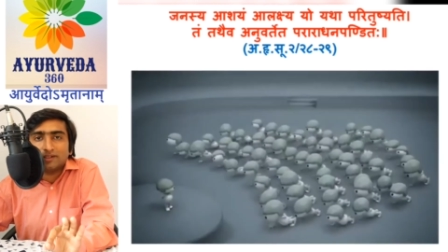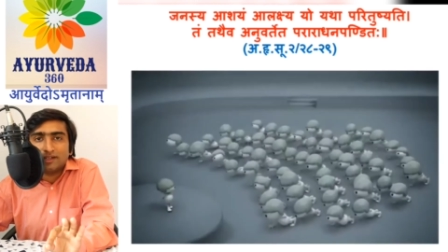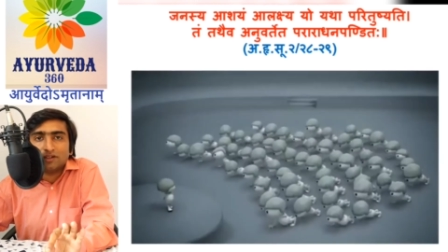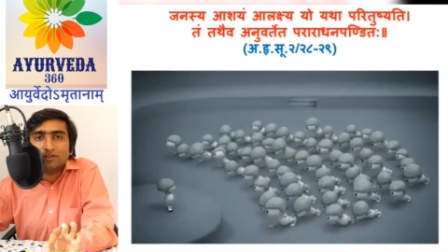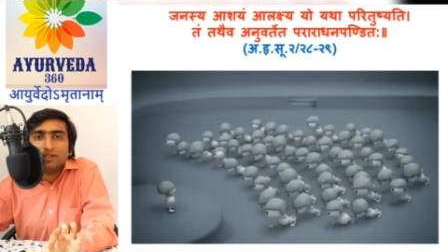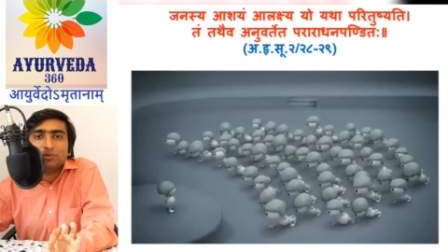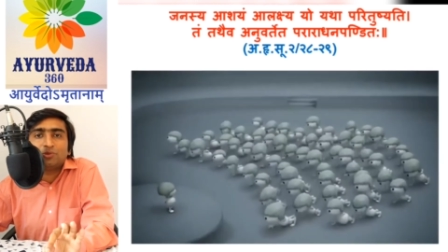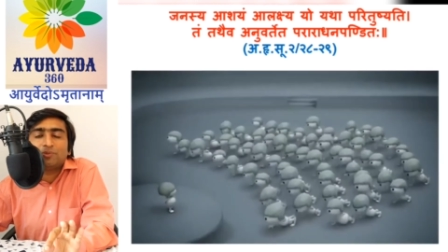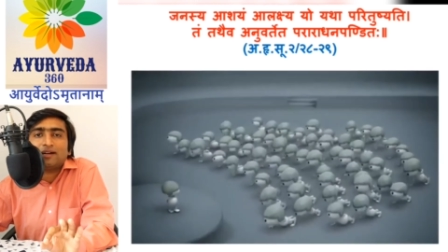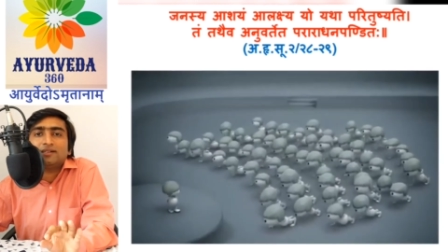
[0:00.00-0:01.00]
certain of them
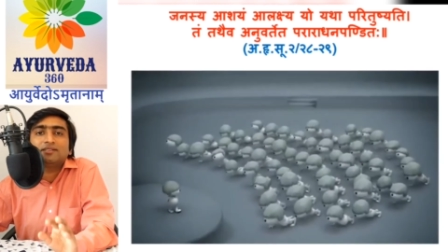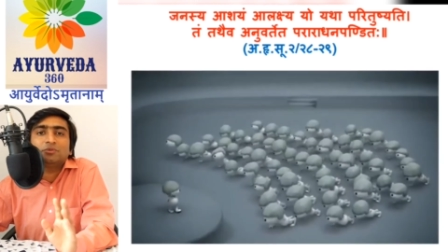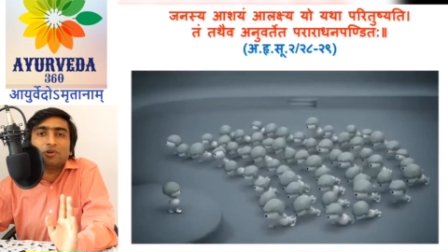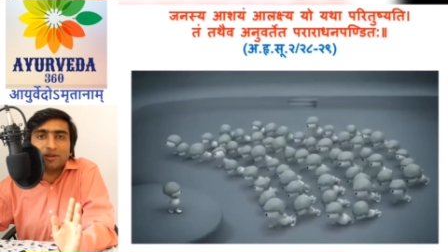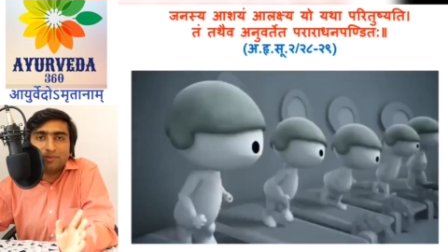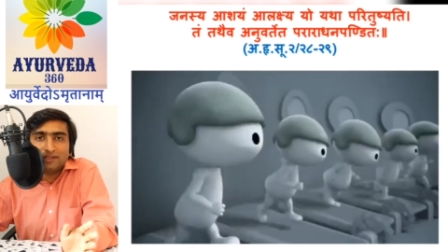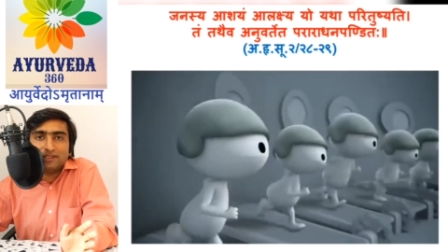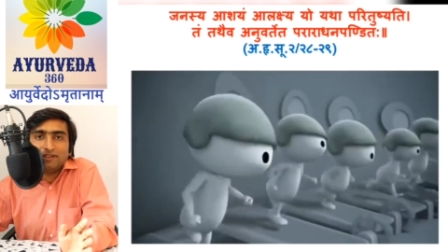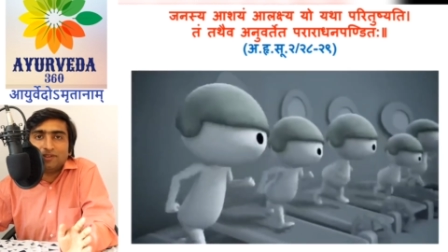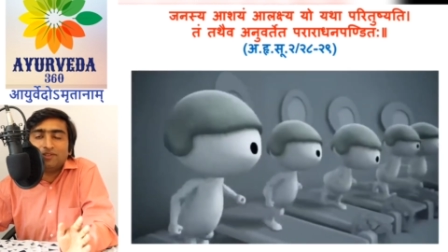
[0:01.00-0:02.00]
who practice the modern
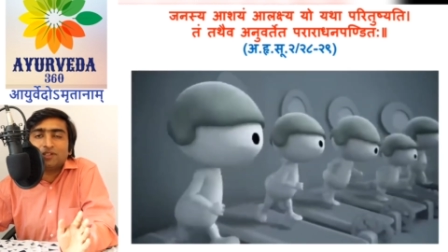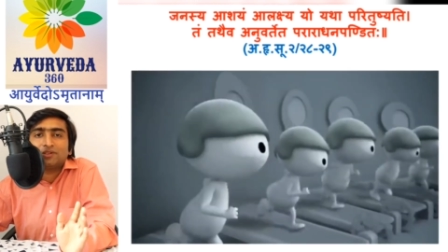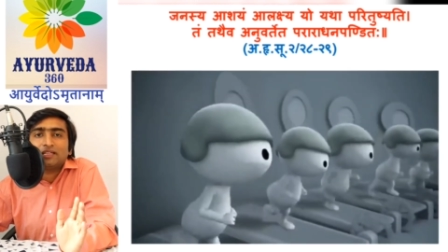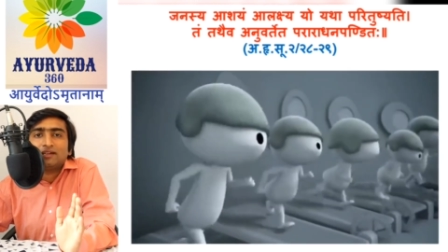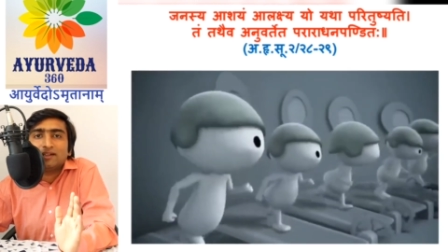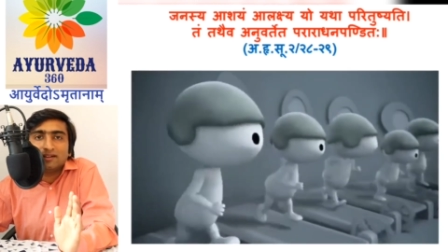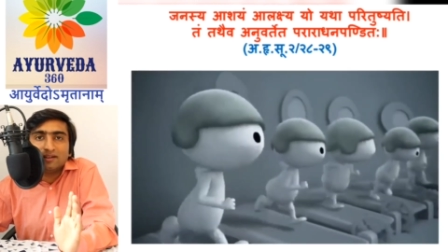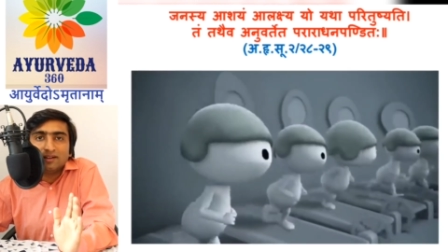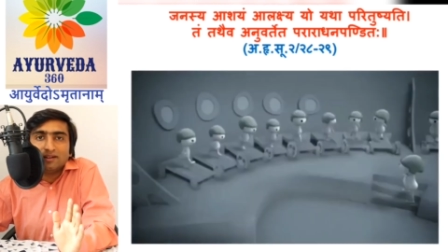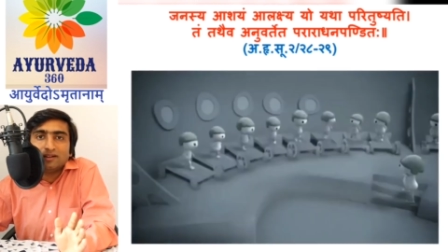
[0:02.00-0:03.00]
medicine, even without thinking
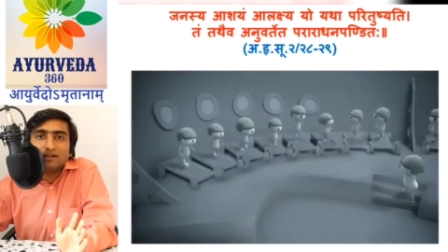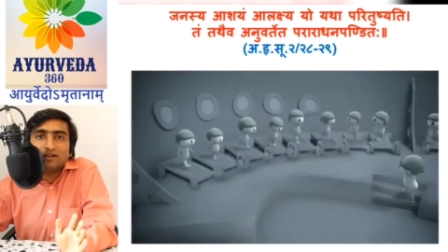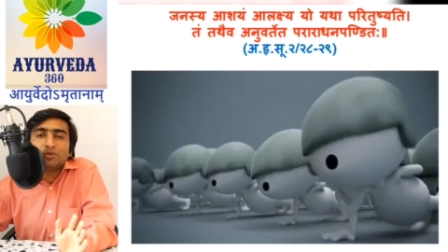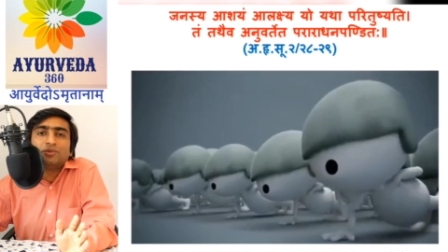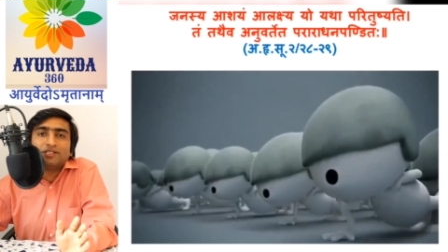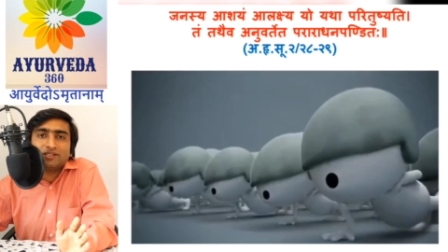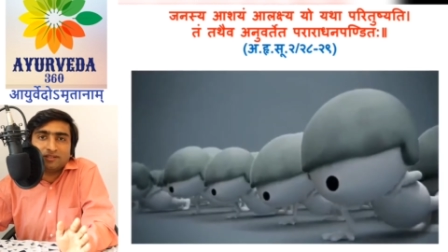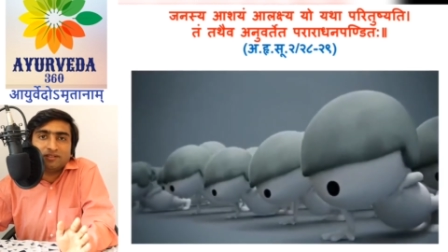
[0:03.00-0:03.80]
uh, too much